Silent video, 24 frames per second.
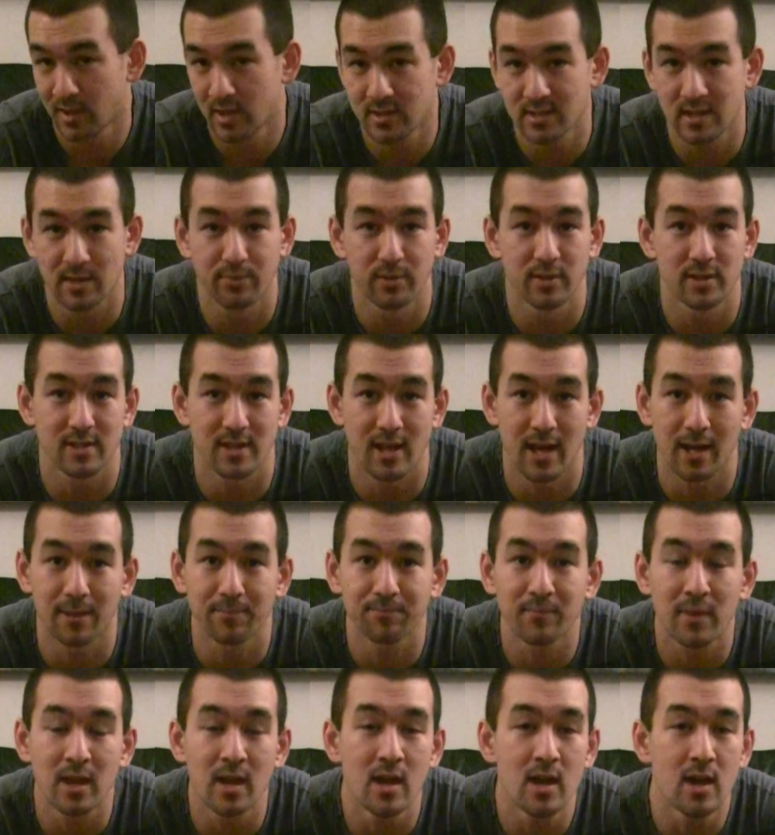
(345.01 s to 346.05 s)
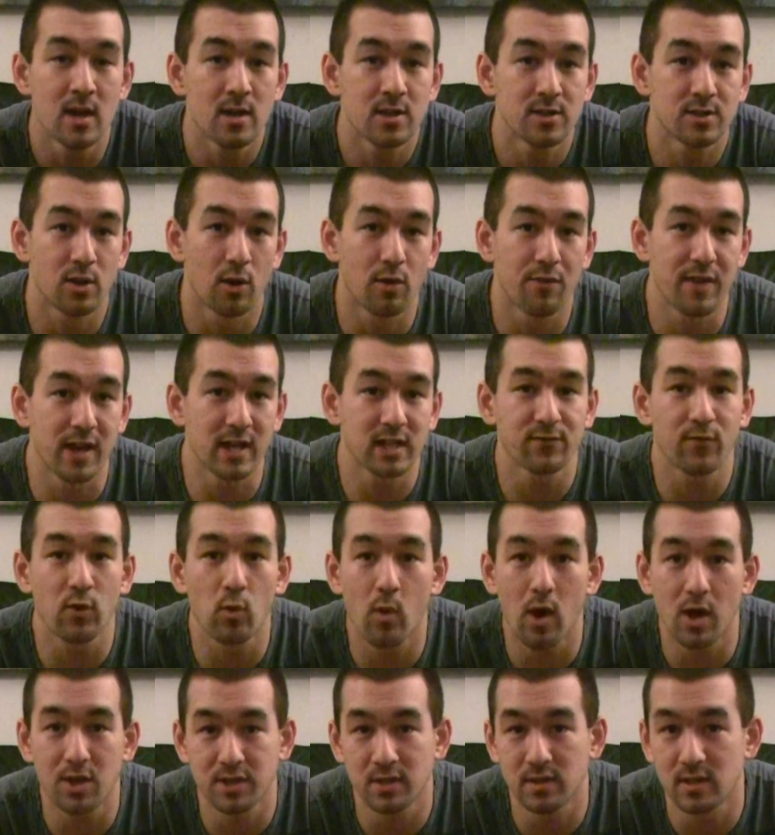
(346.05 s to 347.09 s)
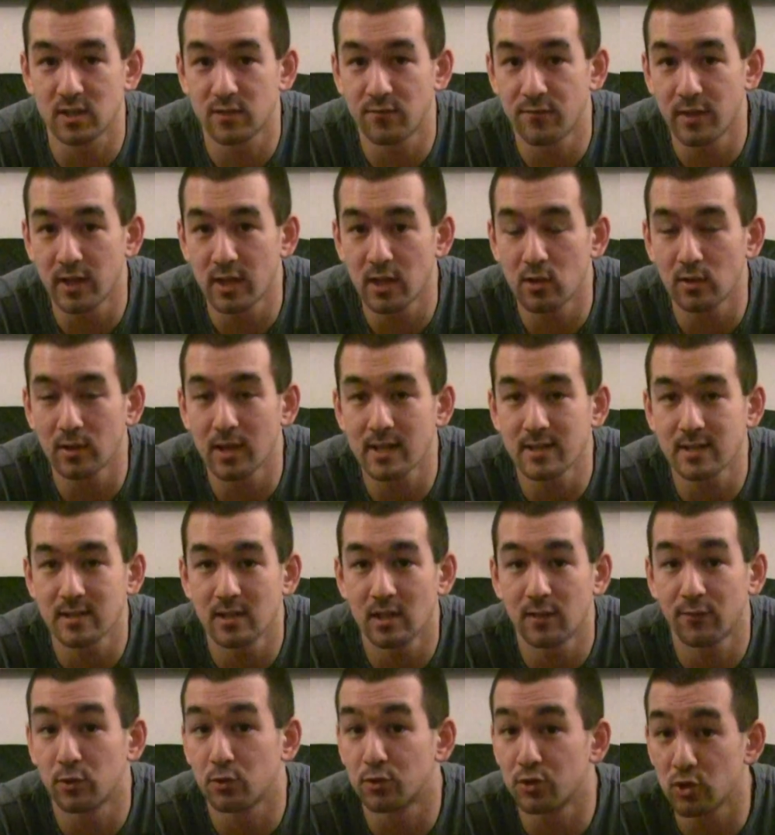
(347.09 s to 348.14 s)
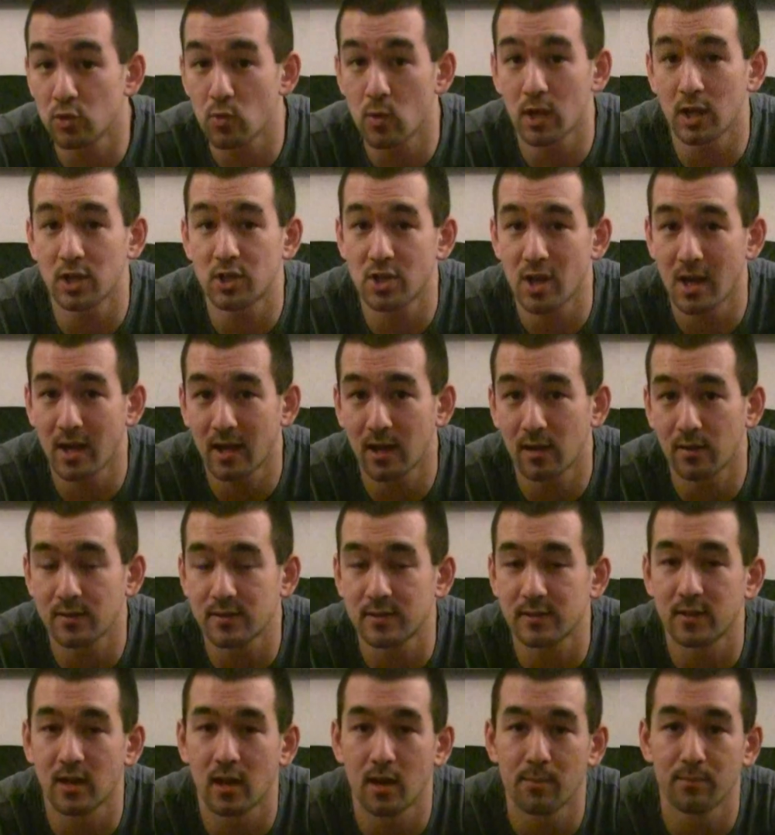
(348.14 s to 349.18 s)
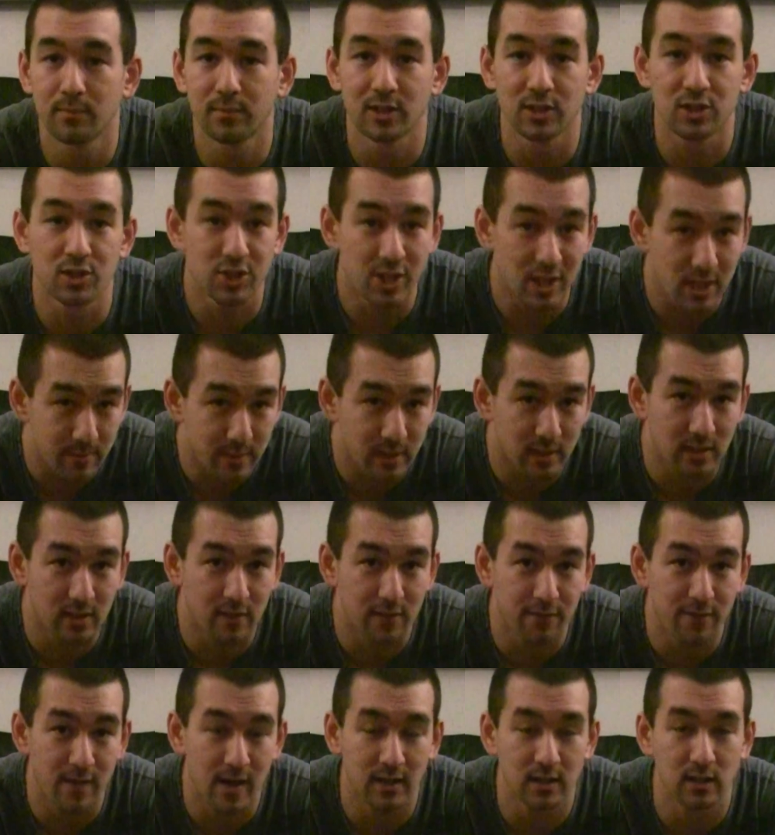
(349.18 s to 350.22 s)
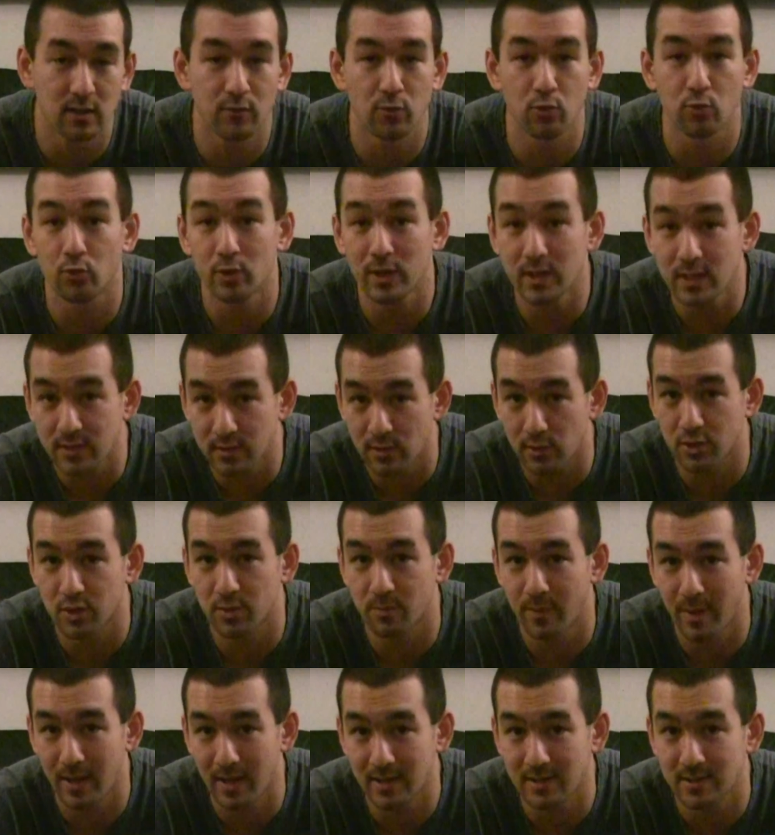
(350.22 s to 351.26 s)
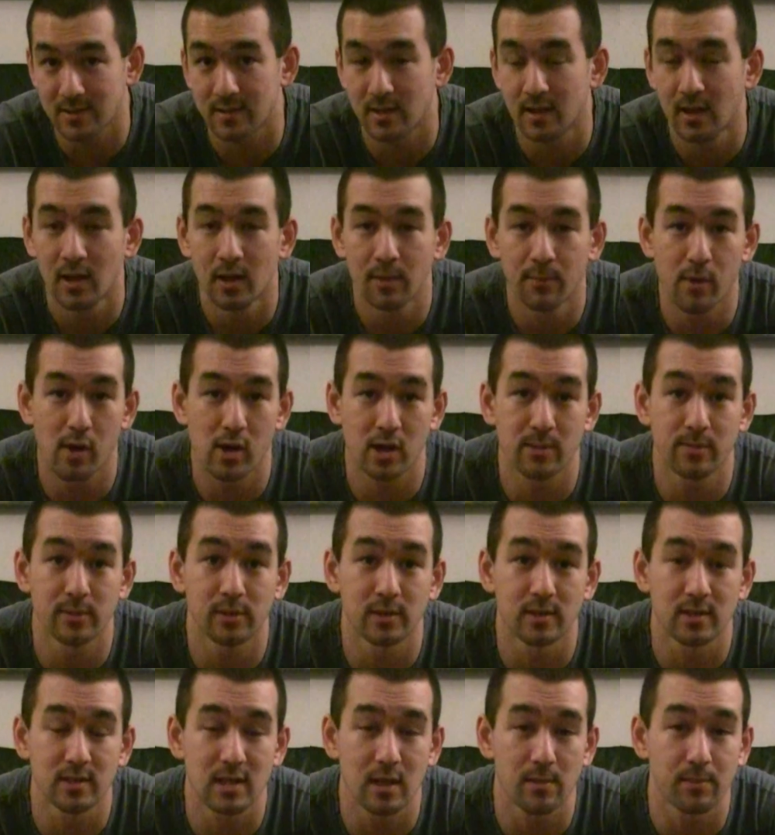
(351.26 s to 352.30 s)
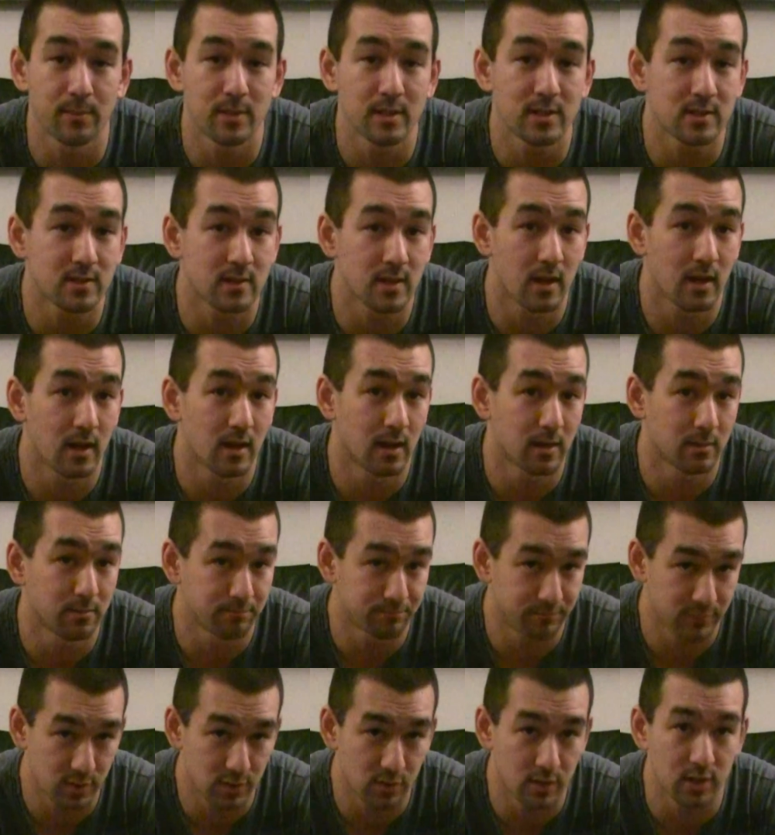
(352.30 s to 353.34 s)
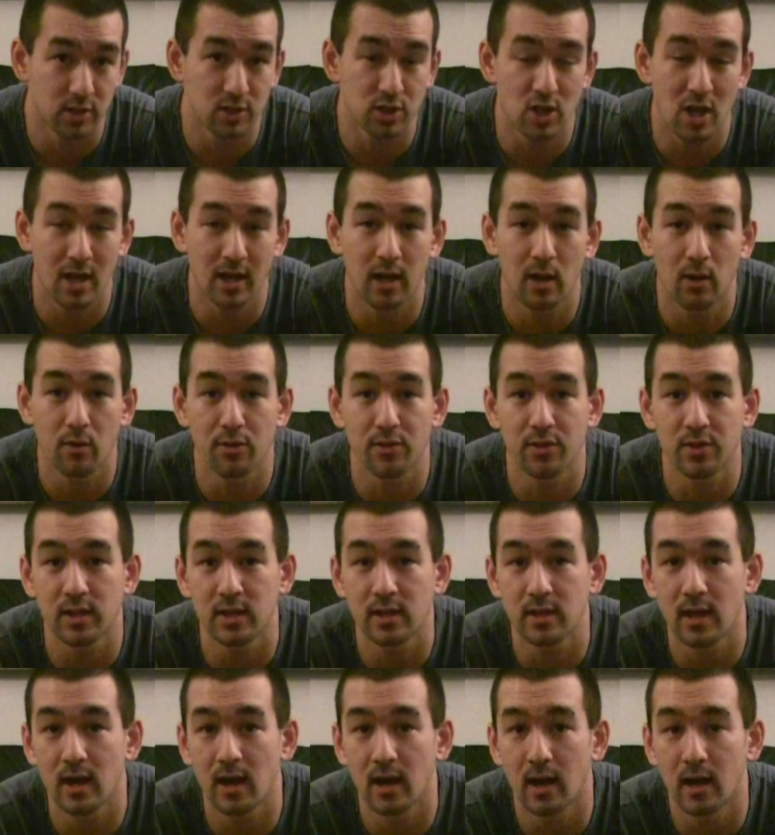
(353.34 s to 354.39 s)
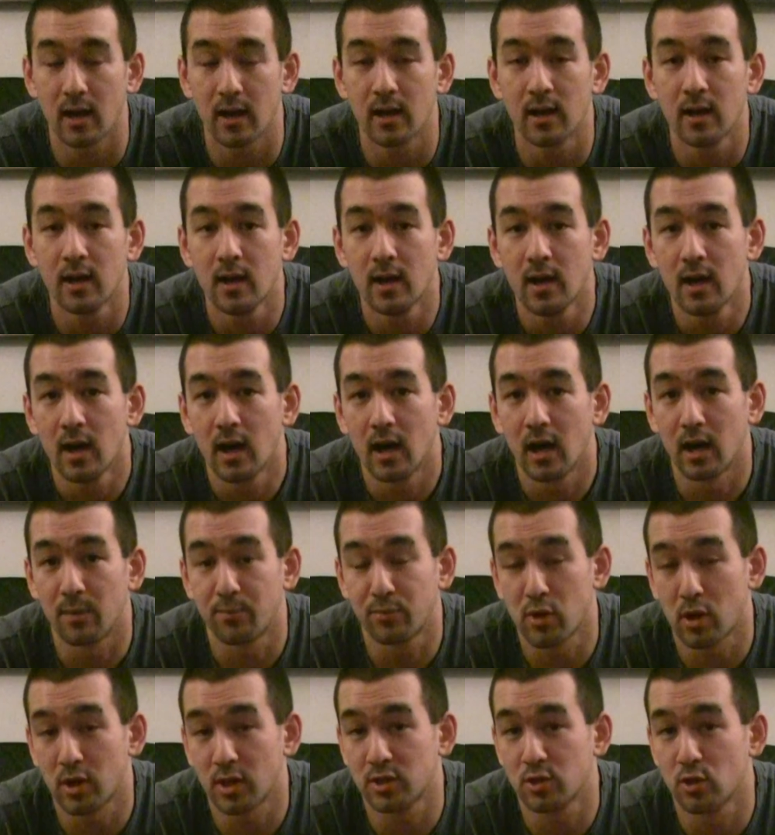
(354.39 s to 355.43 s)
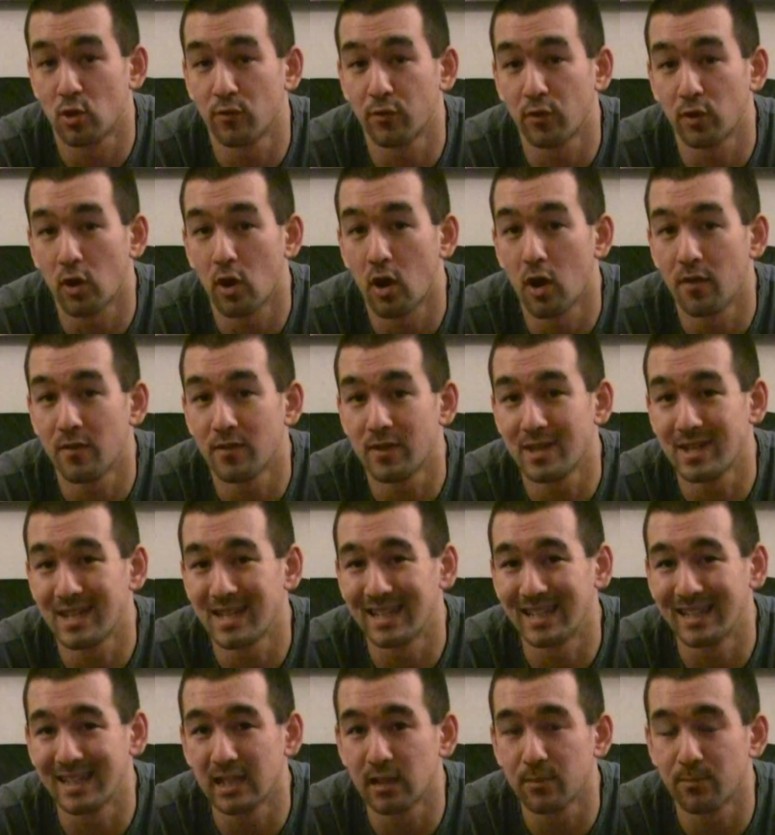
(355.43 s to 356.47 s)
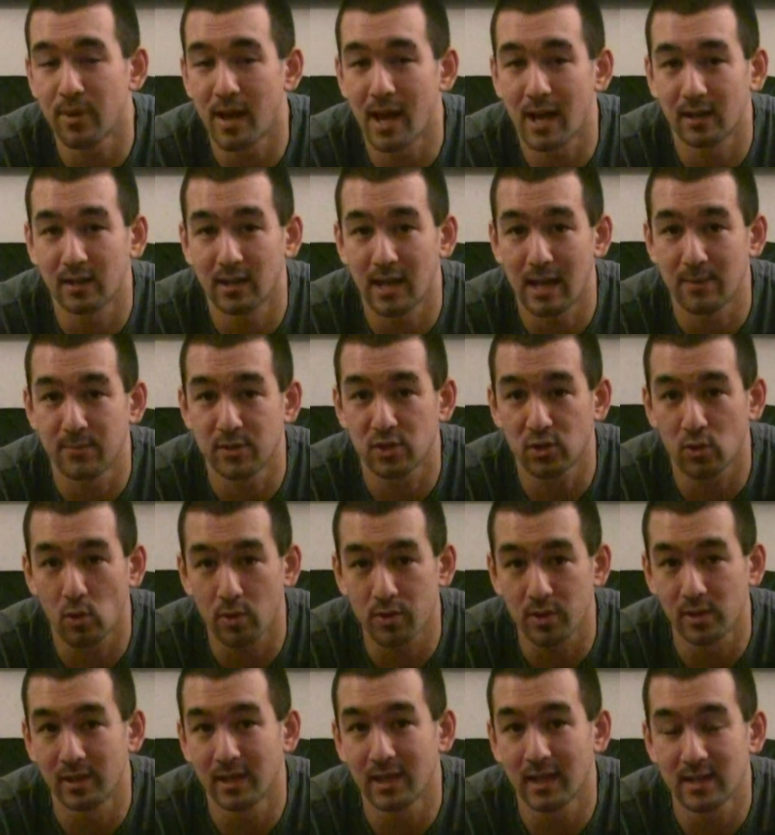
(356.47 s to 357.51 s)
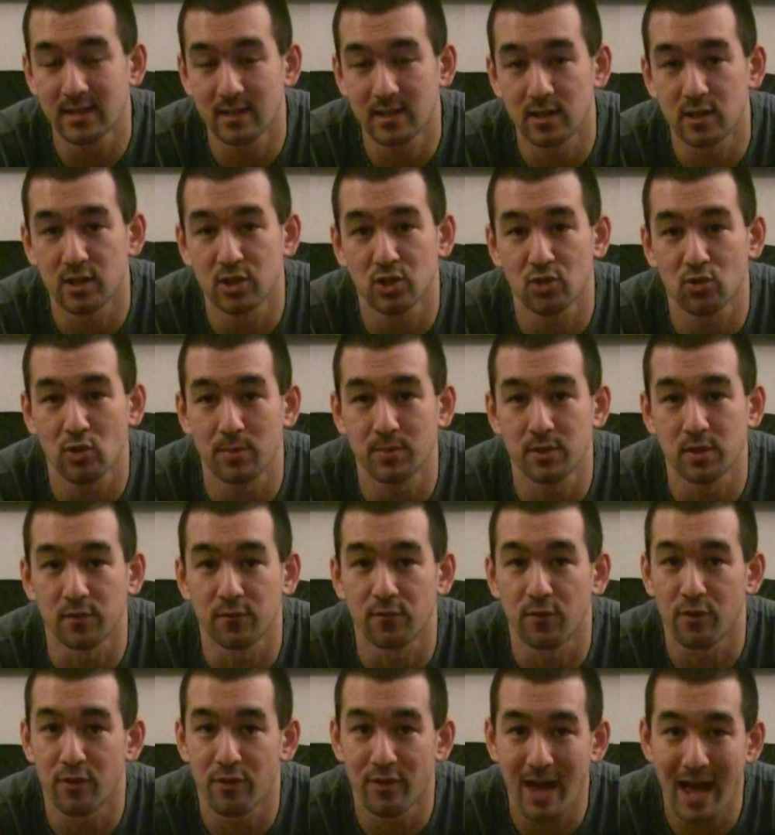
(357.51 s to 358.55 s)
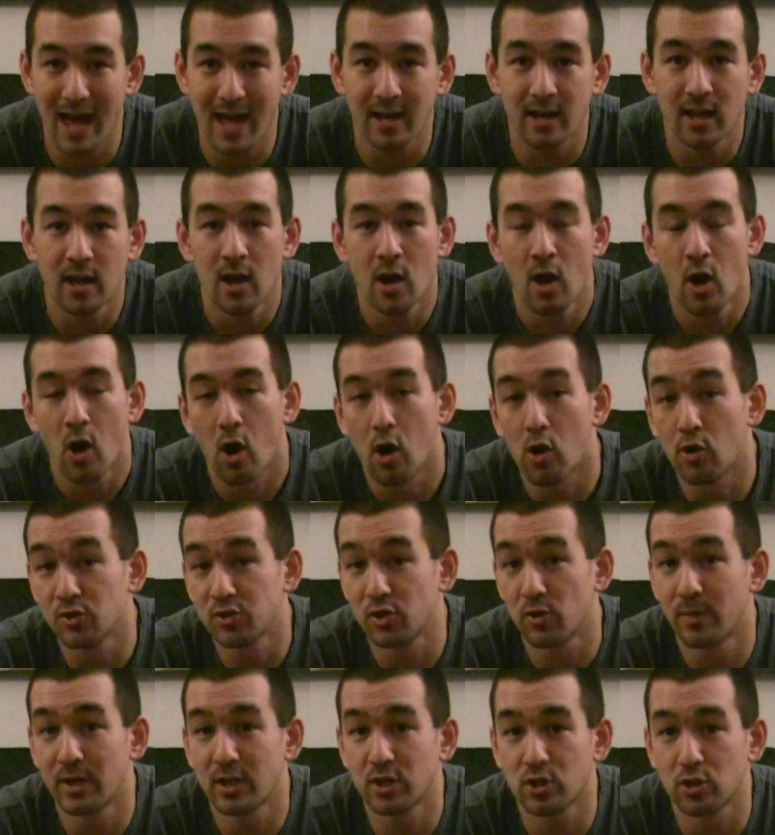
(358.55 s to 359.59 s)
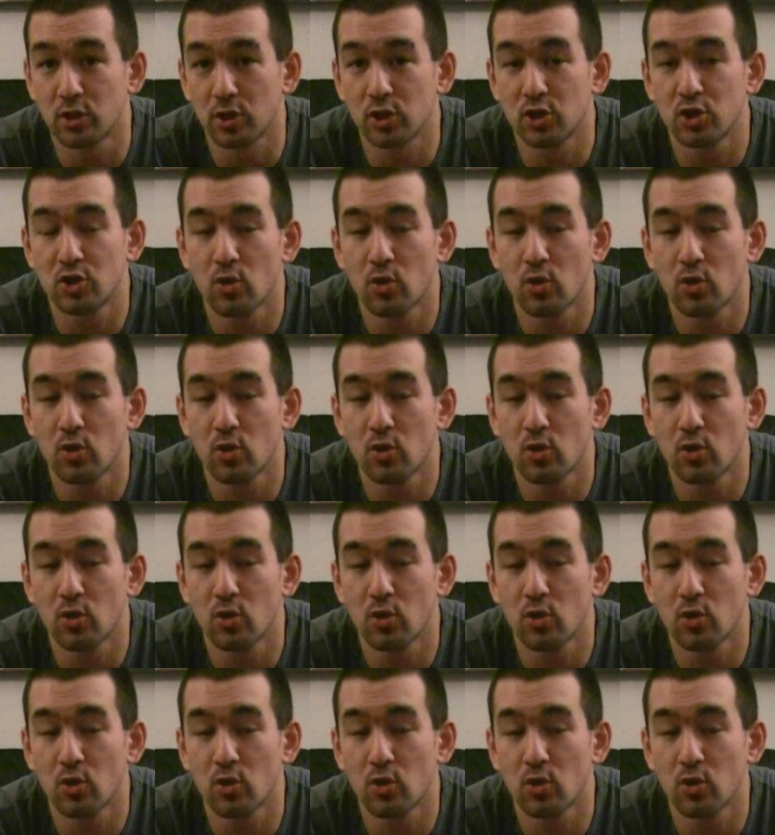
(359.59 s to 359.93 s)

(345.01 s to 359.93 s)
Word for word: Simple as that. So thanks for watching this video lesson. If you do want to check out some legitimately effective research-based bodybuilding supplements, you can check out the products over on the Elite Impact Labs store. The link is in the description for that. Also, make sure to